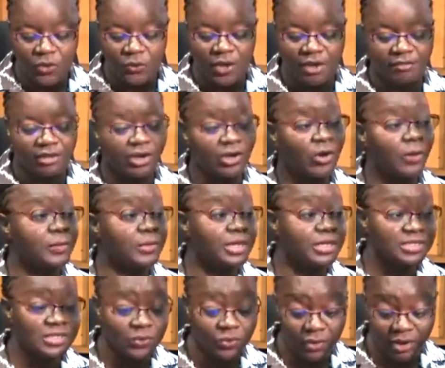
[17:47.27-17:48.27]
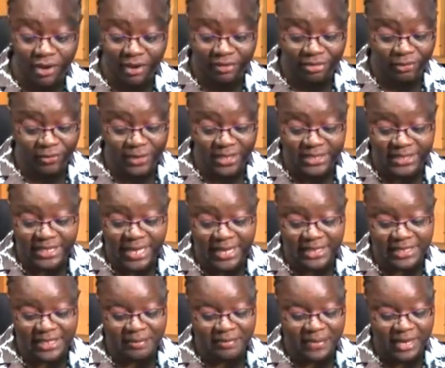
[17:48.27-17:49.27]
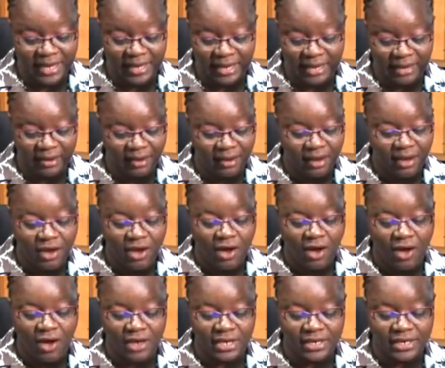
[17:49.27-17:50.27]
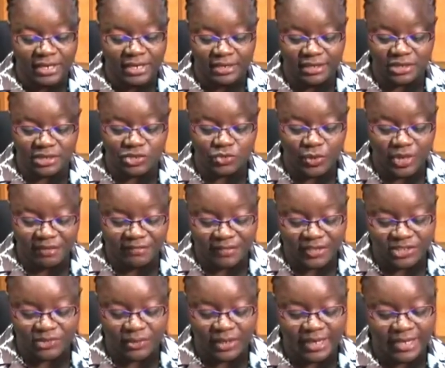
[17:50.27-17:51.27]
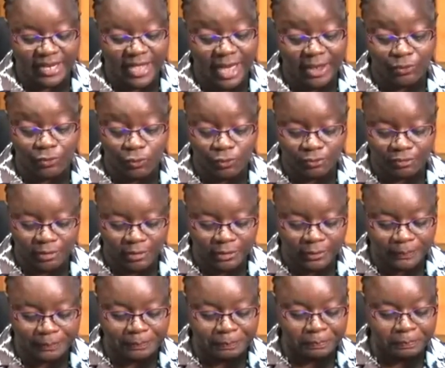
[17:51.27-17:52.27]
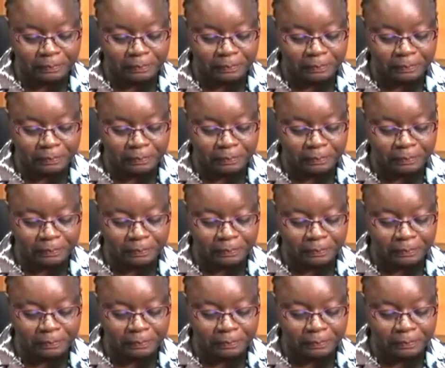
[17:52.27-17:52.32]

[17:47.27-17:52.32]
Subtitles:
We have a community walkthrough in Sandy Bay on the 12th as well in Hanover.